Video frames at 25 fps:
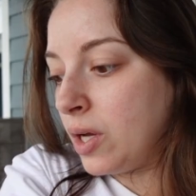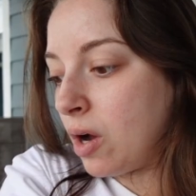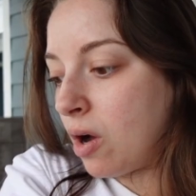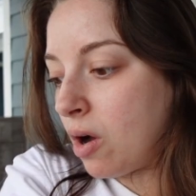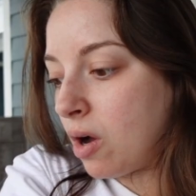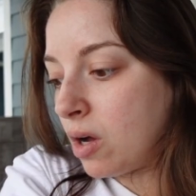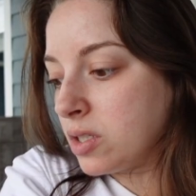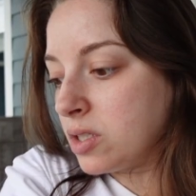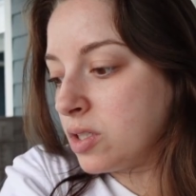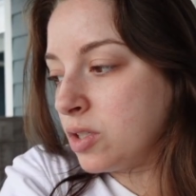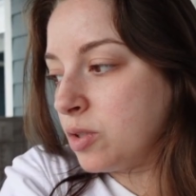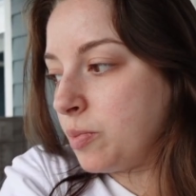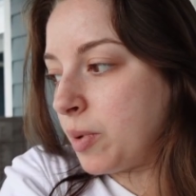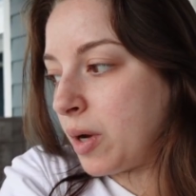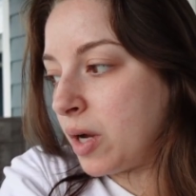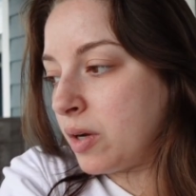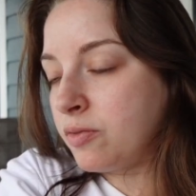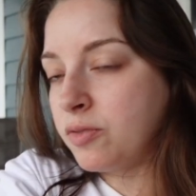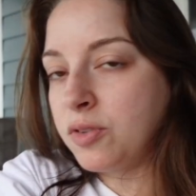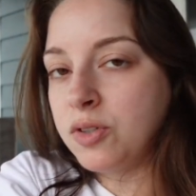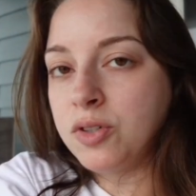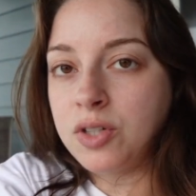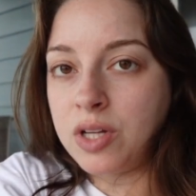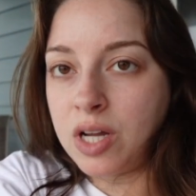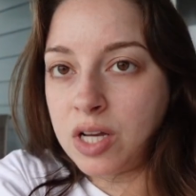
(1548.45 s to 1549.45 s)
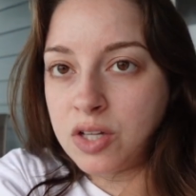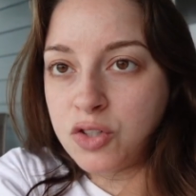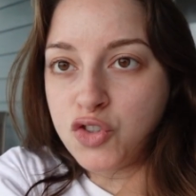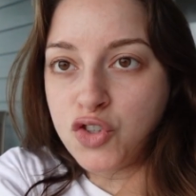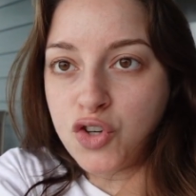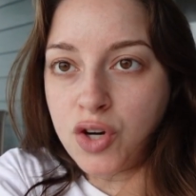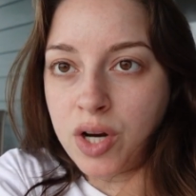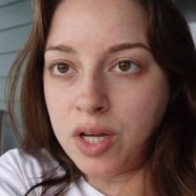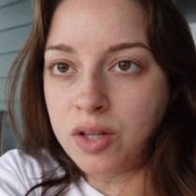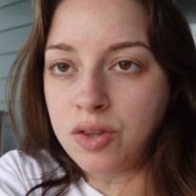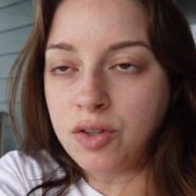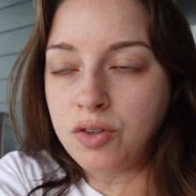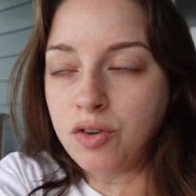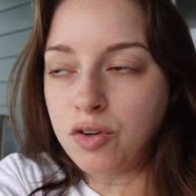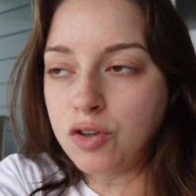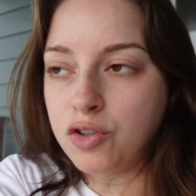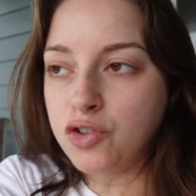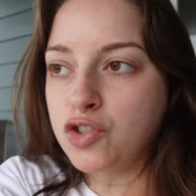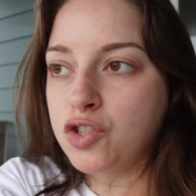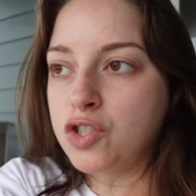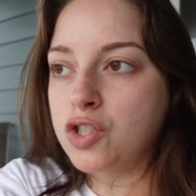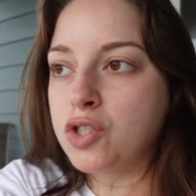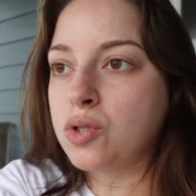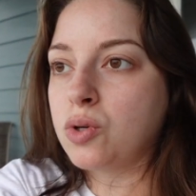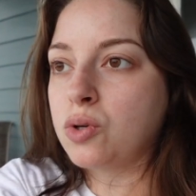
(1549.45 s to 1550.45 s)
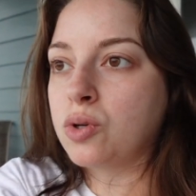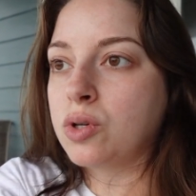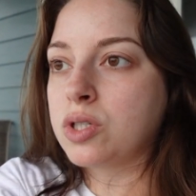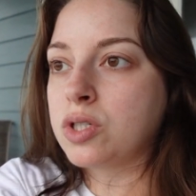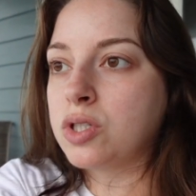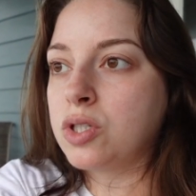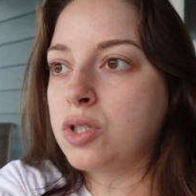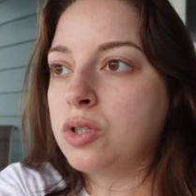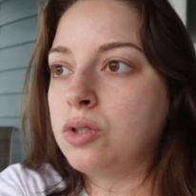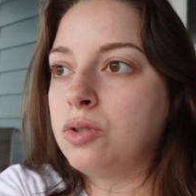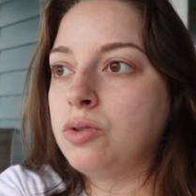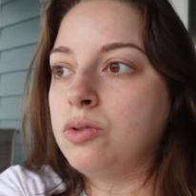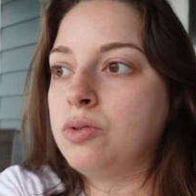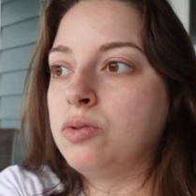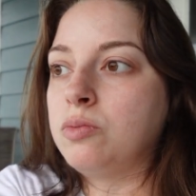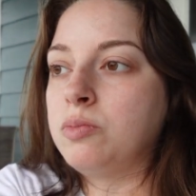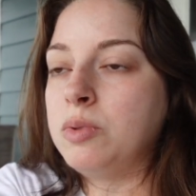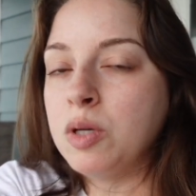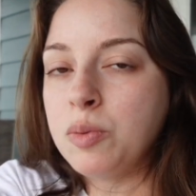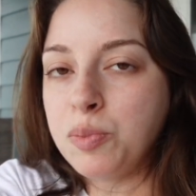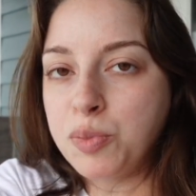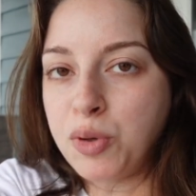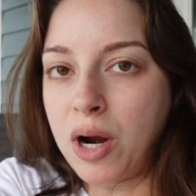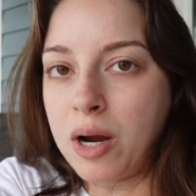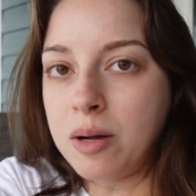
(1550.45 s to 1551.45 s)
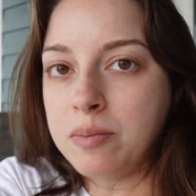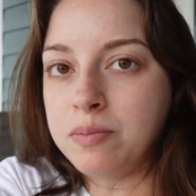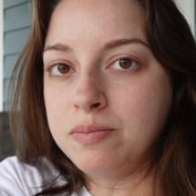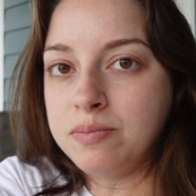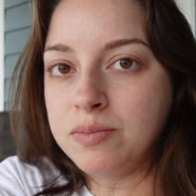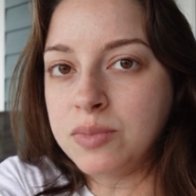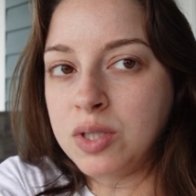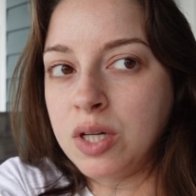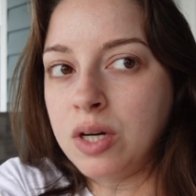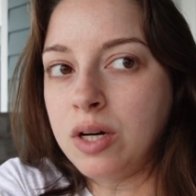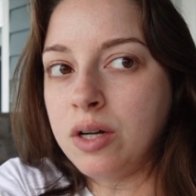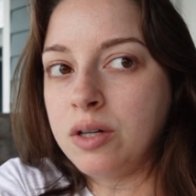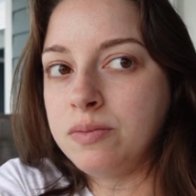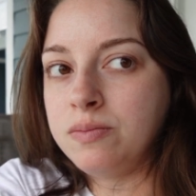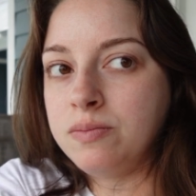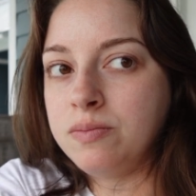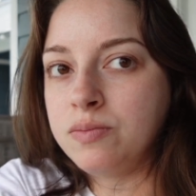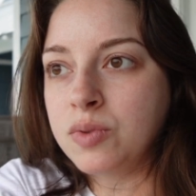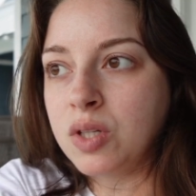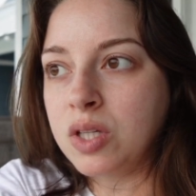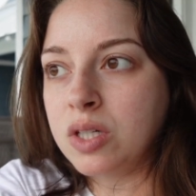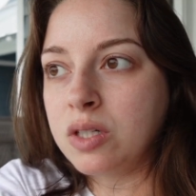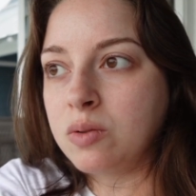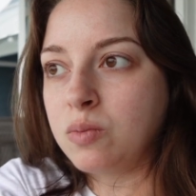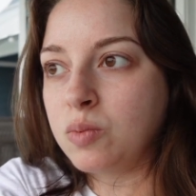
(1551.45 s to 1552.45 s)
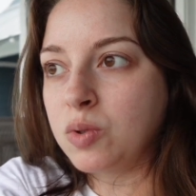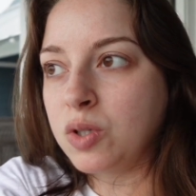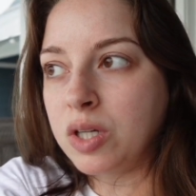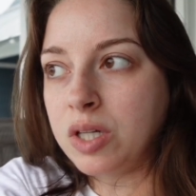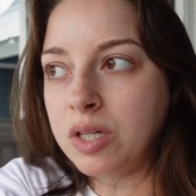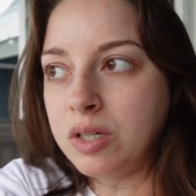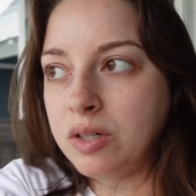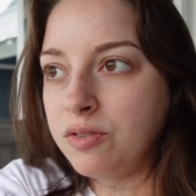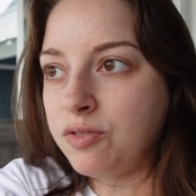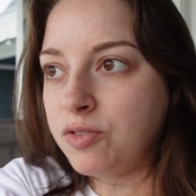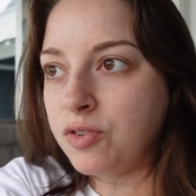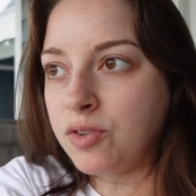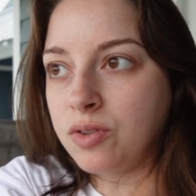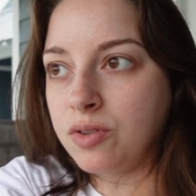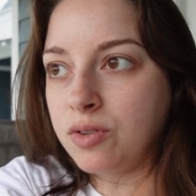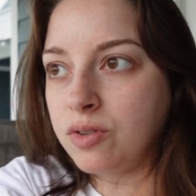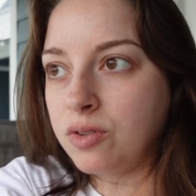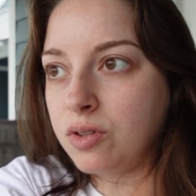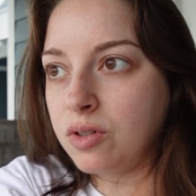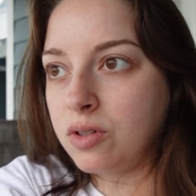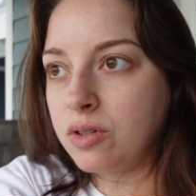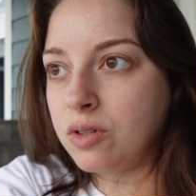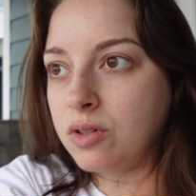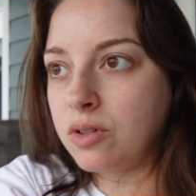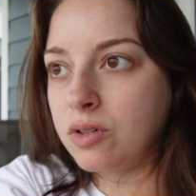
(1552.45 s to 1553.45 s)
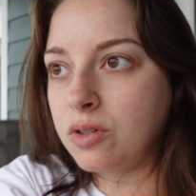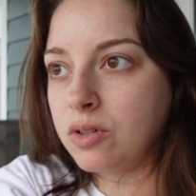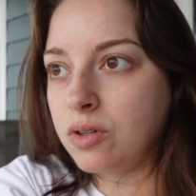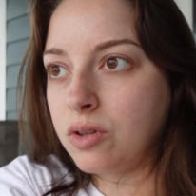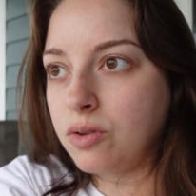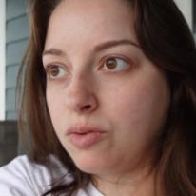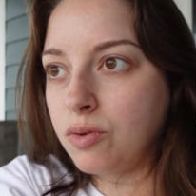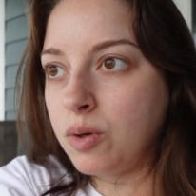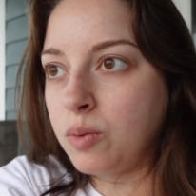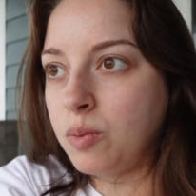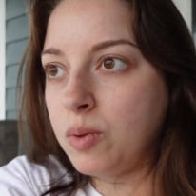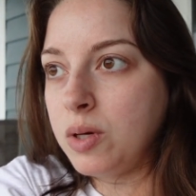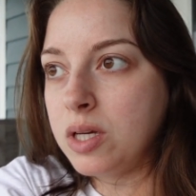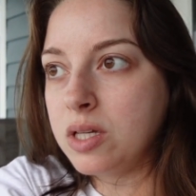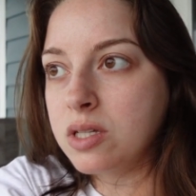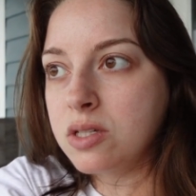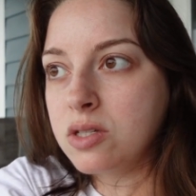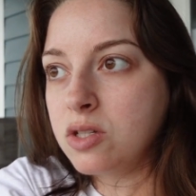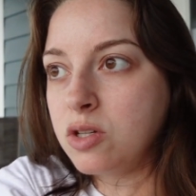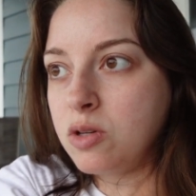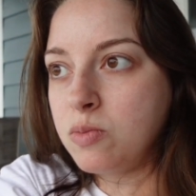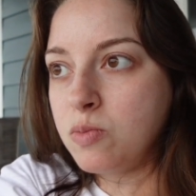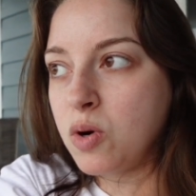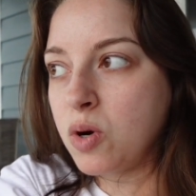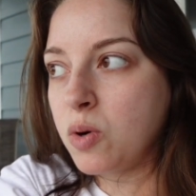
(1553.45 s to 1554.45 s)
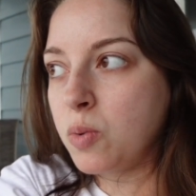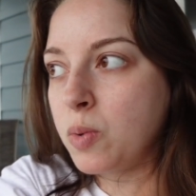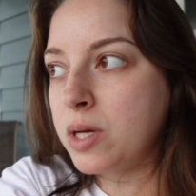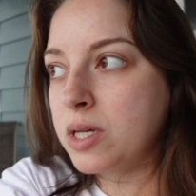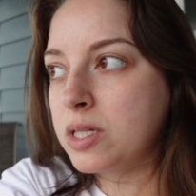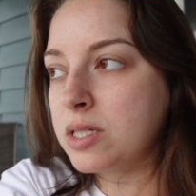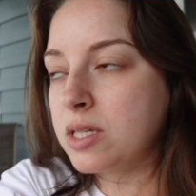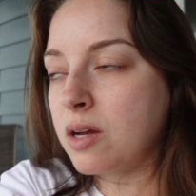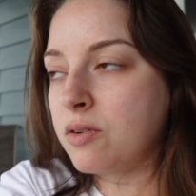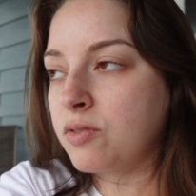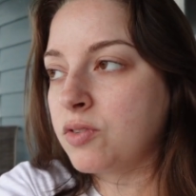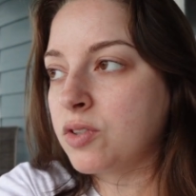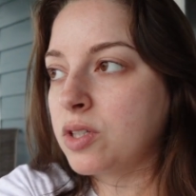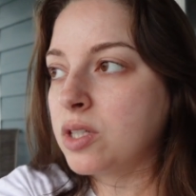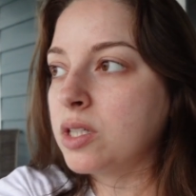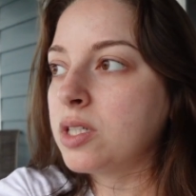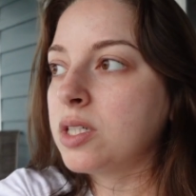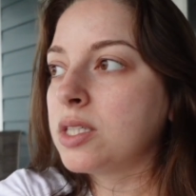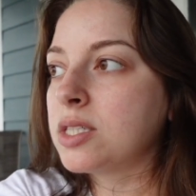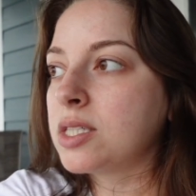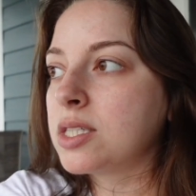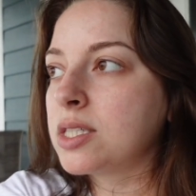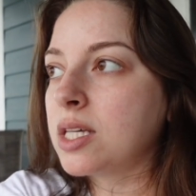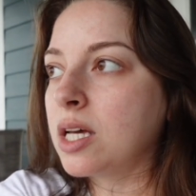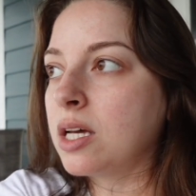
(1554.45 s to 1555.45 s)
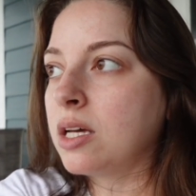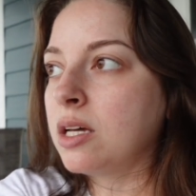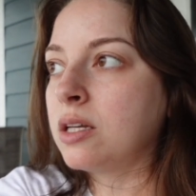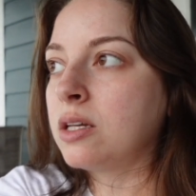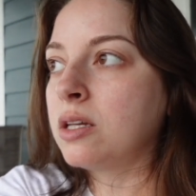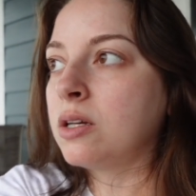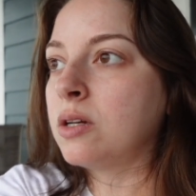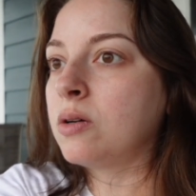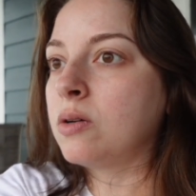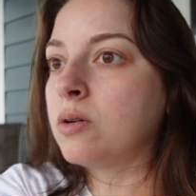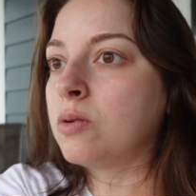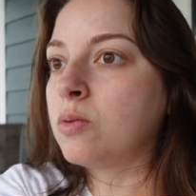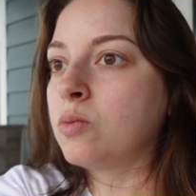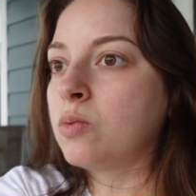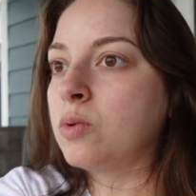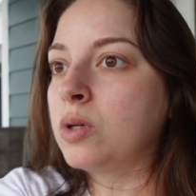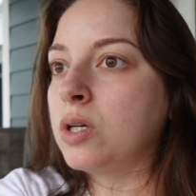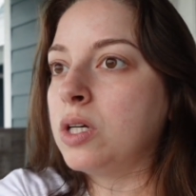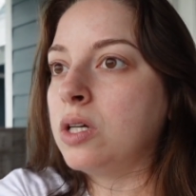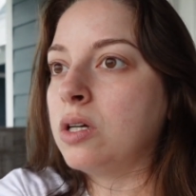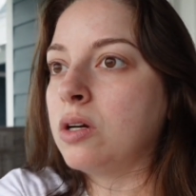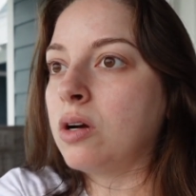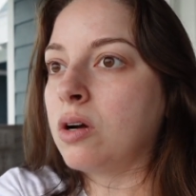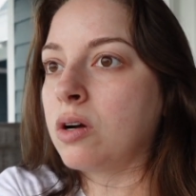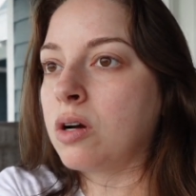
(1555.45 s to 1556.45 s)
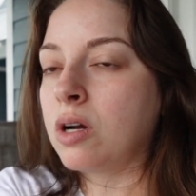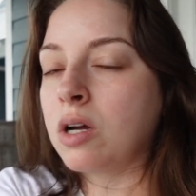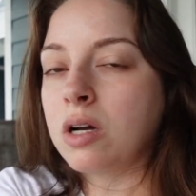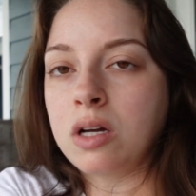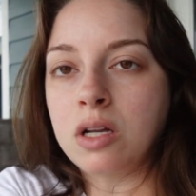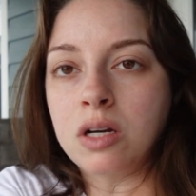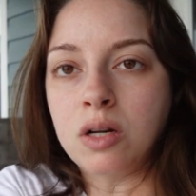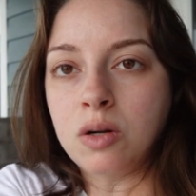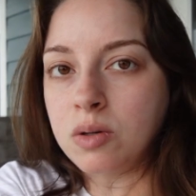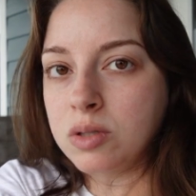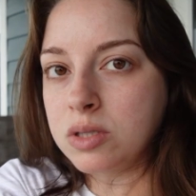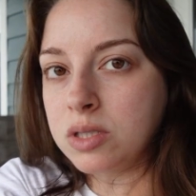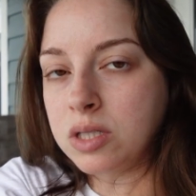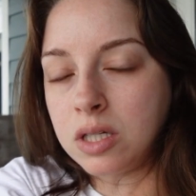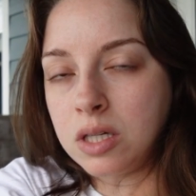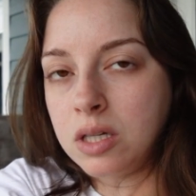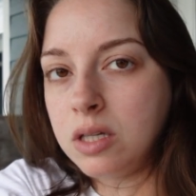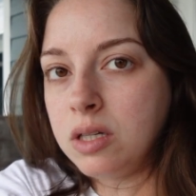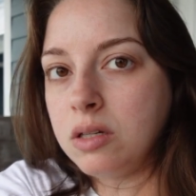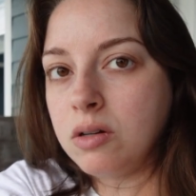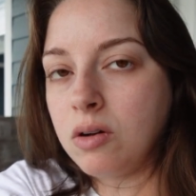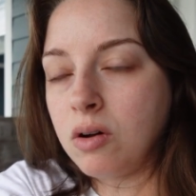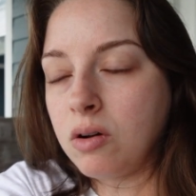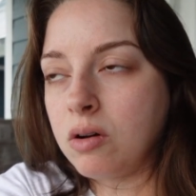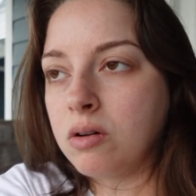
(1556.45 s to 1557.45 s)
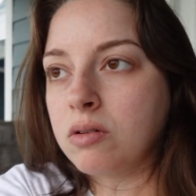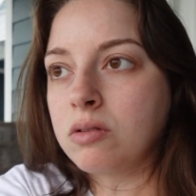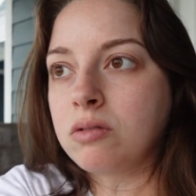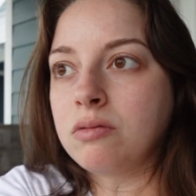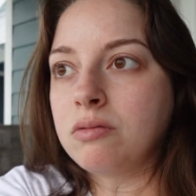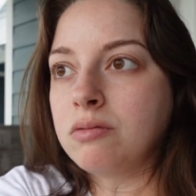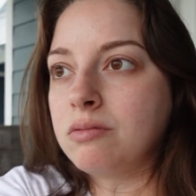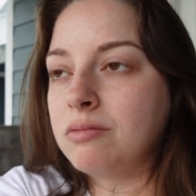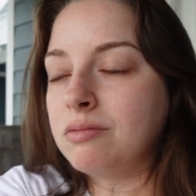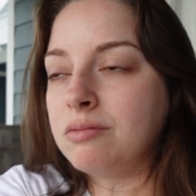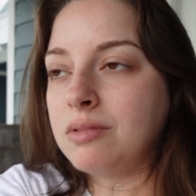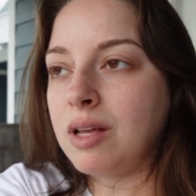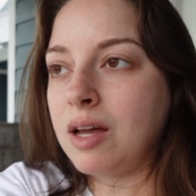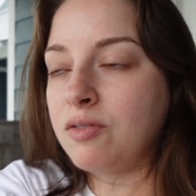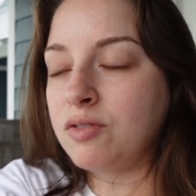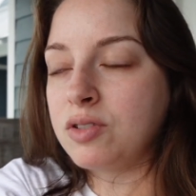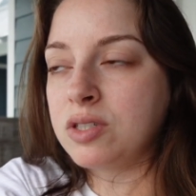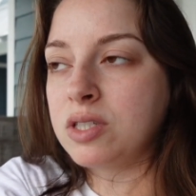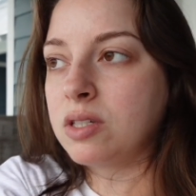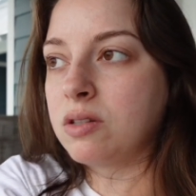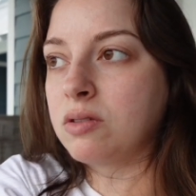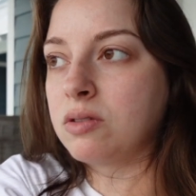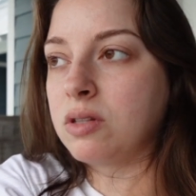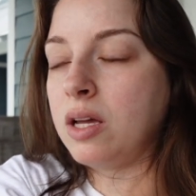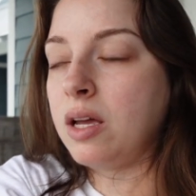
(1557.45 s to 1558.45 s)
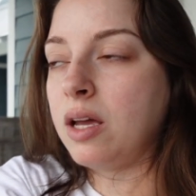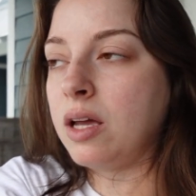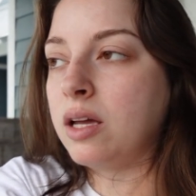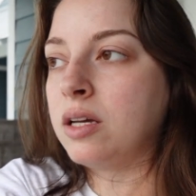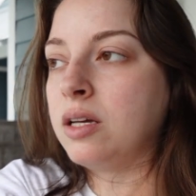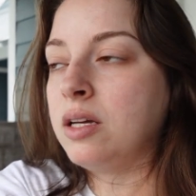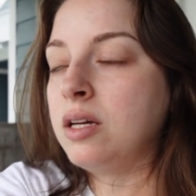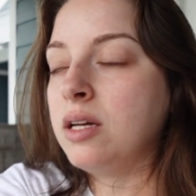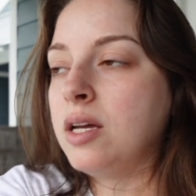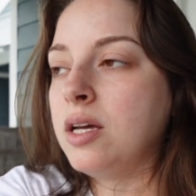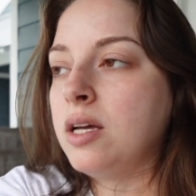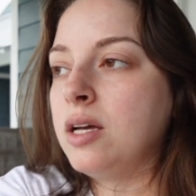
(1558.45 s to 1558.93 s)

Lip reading: also bought food yesterday at the grocery store to meal prep. You know, we're here for 3 weeks, 2 more weeks after this, and we are not gonna go out to eat every single day.